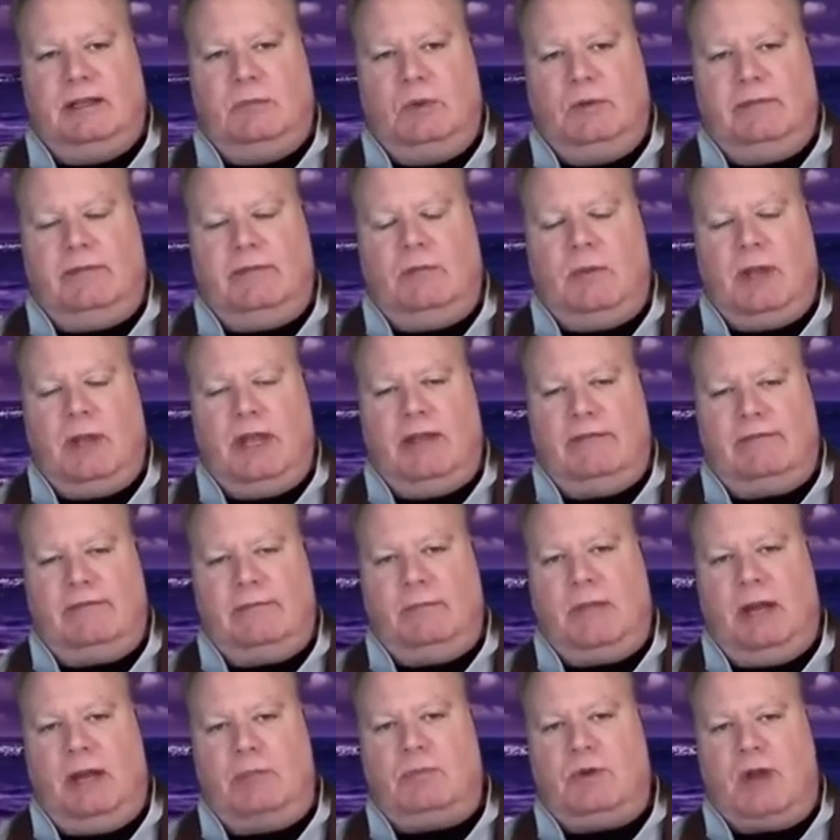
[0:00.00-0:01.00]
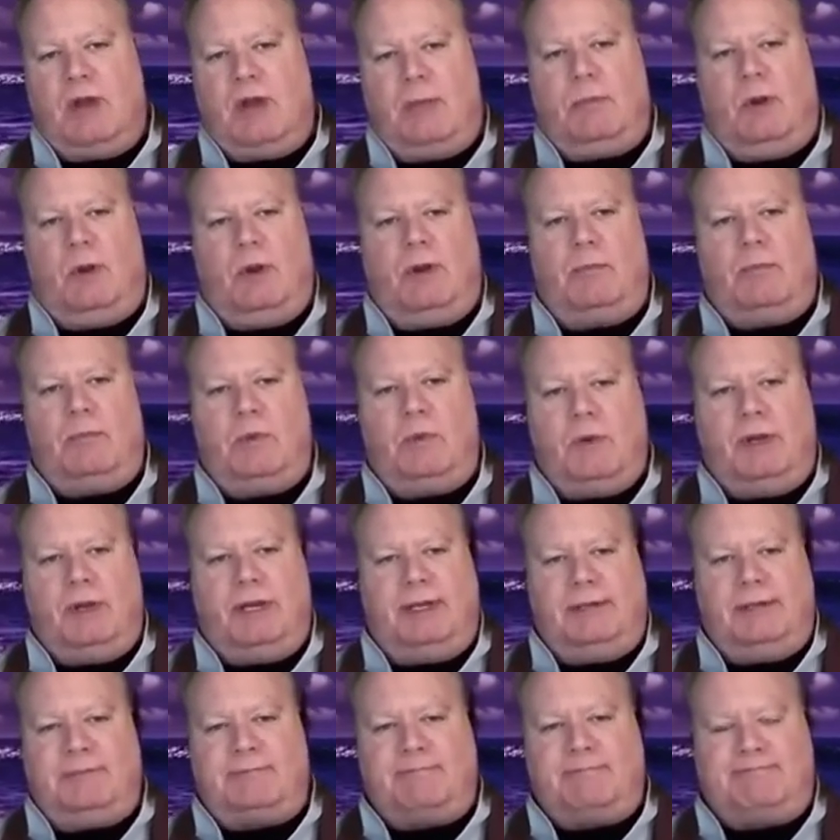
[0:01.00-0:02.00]
move away from our primary
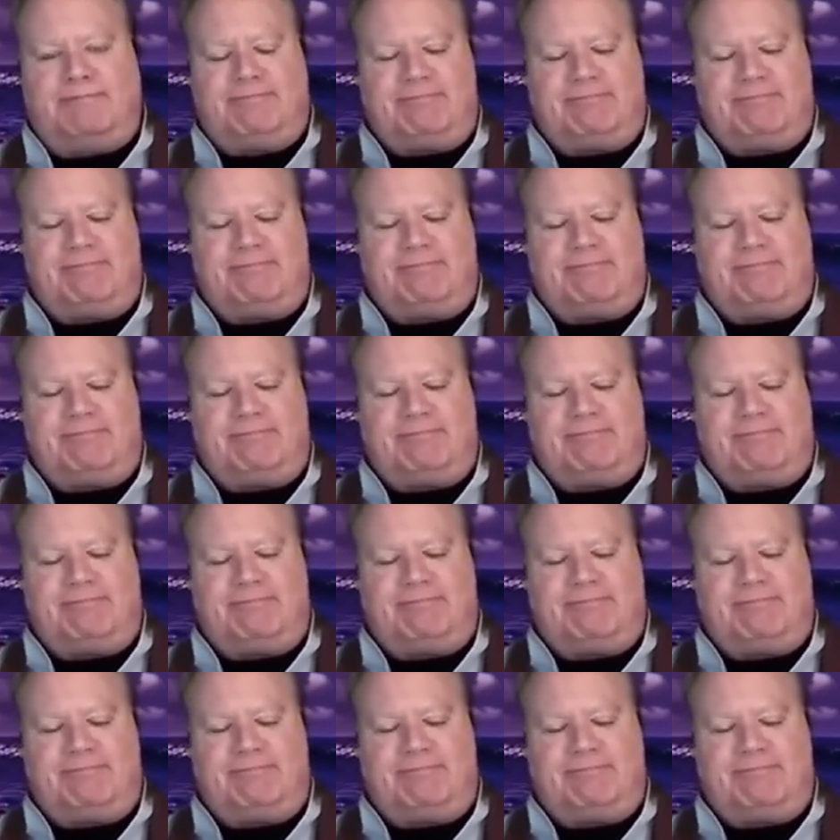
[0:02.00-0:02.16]
point.